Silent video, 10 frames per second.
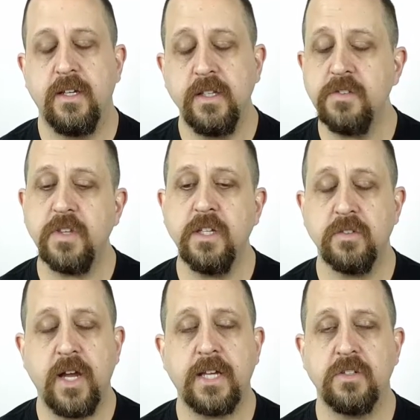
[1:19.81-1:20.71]
And these
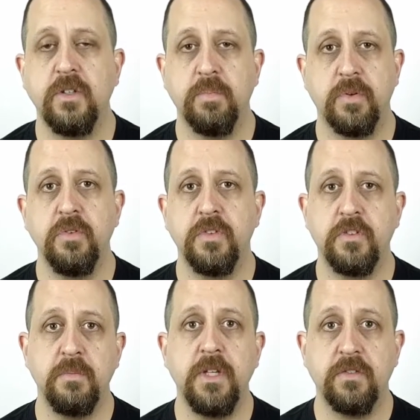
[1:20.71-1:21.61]
things are actually
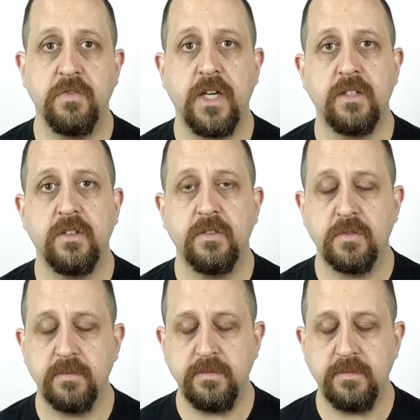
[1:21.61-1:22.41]
proven to be effective.